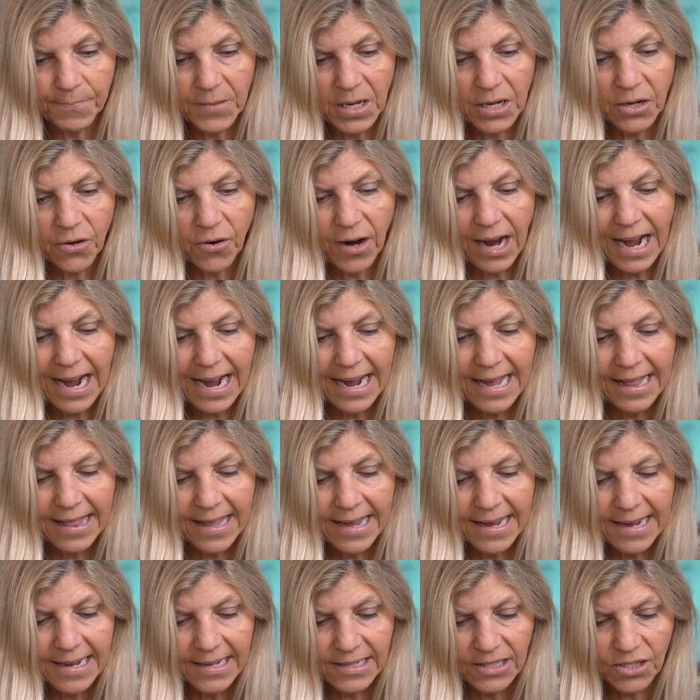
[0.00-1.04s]
Under
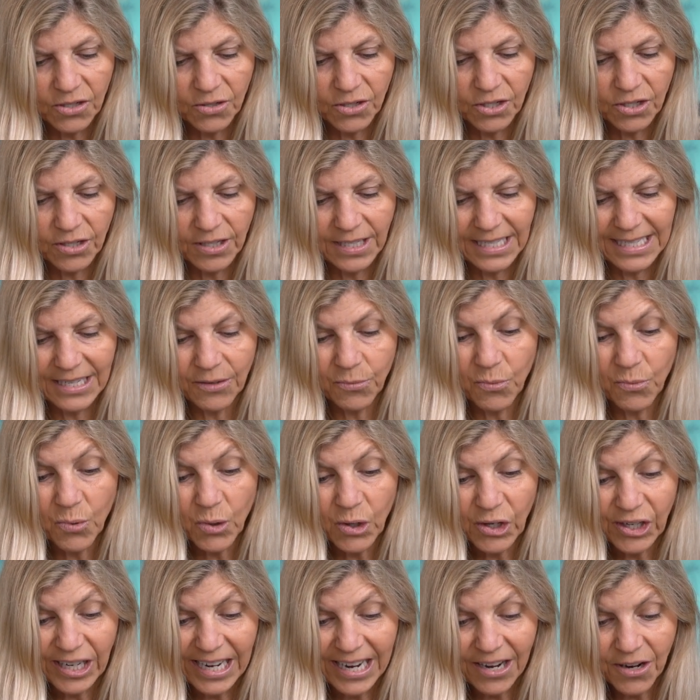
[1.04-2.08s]
highlights, you should see
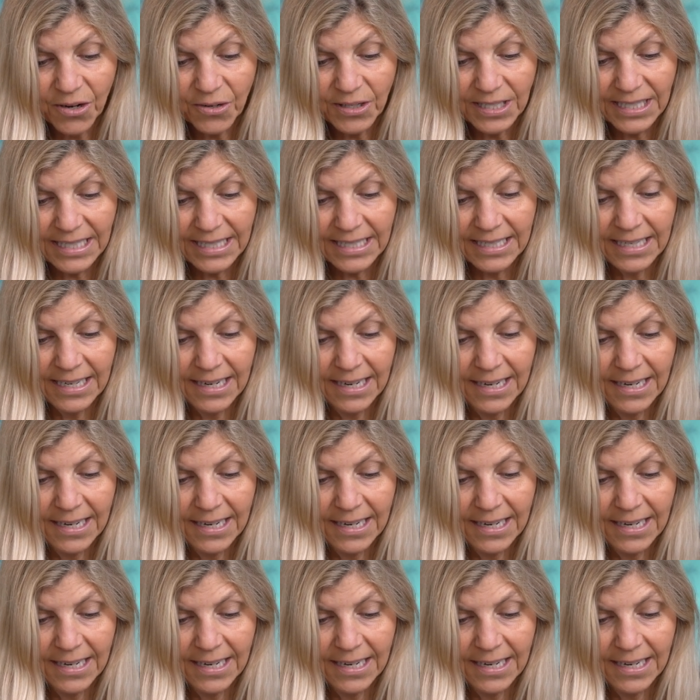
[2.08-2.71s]
workouts.